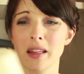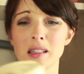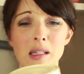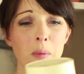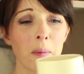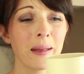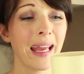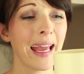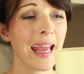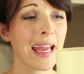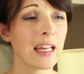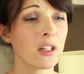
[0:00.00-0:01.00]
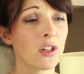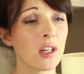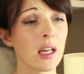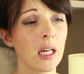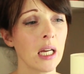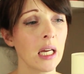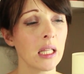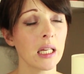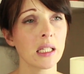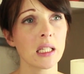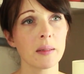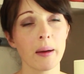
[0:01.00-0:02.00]
This is probably aged.
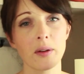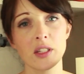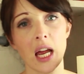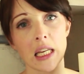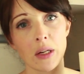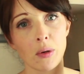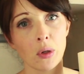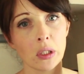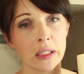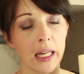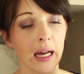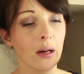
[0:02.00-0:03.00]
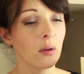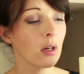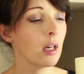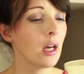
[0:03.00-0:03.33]
This is about 10-year-old now.